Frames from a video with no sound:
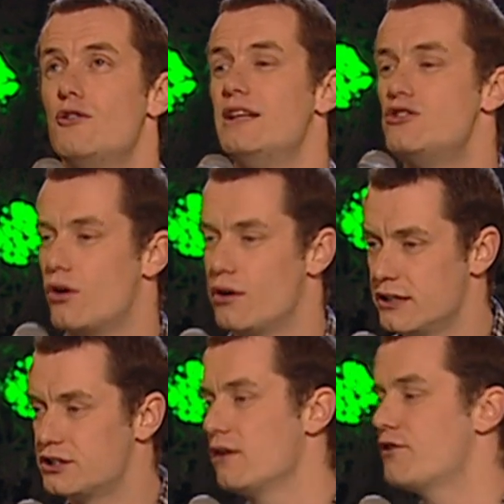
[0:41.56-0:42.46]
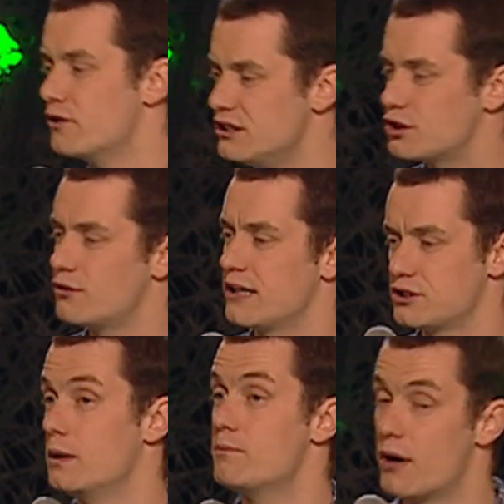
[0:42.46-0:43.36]
enjoying yourself. You're
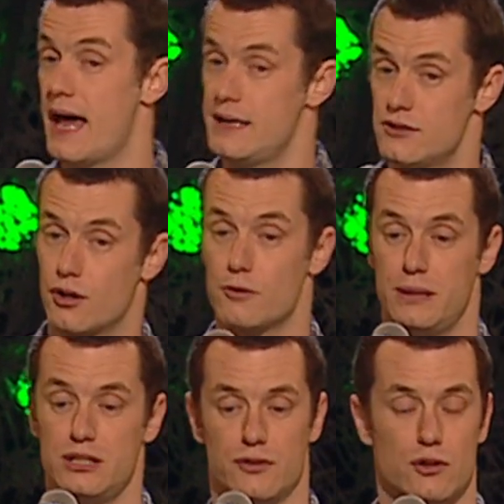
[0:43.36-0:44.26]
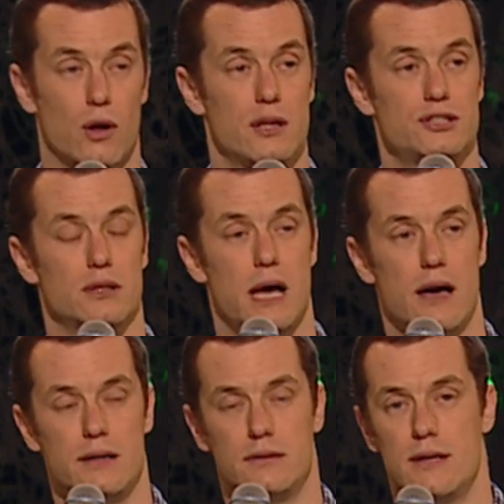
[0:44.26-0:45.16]
interacting with bread. It's got a peaceful quality
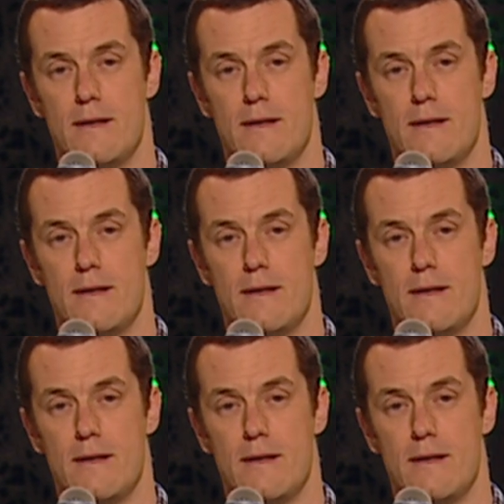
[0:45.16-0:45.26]
about it.